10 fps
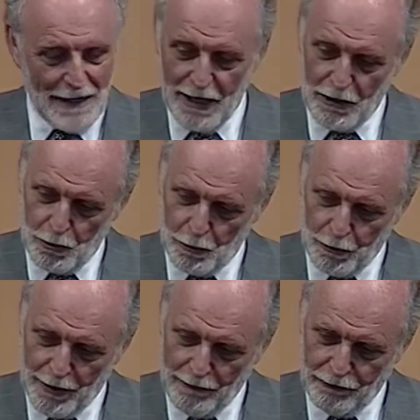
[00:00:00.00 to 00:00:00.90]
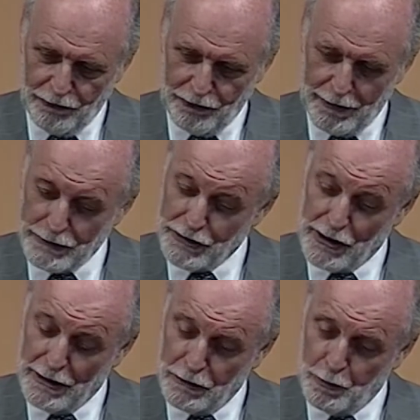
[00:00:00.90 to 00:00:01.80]
and he will put ever such
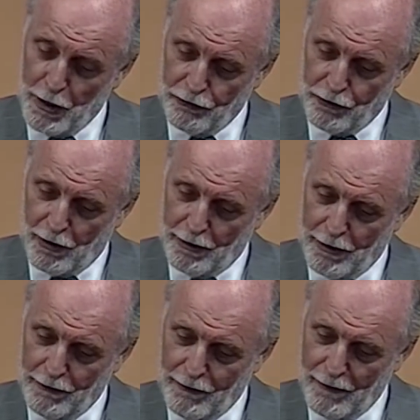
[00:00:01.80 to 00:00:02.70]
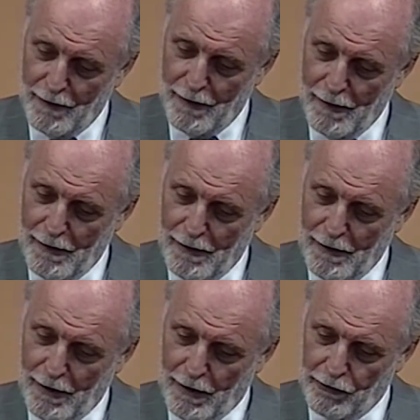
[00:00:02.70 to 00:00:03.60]
a little pressure on it,
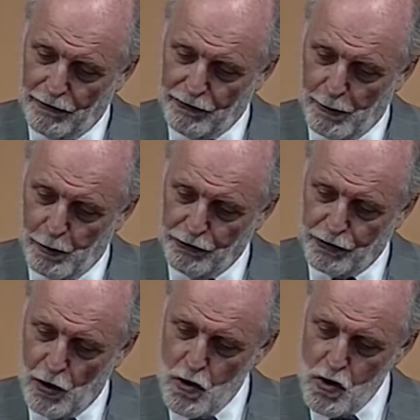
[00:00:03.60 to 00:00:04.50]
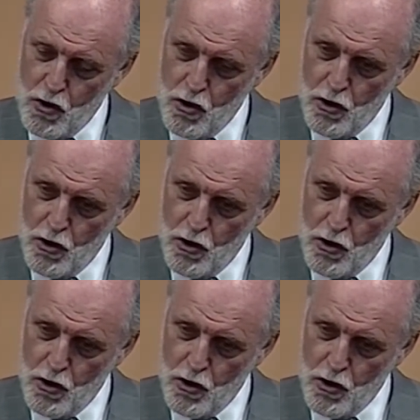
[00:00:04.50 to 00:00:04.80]
and he'll say, Briscoe,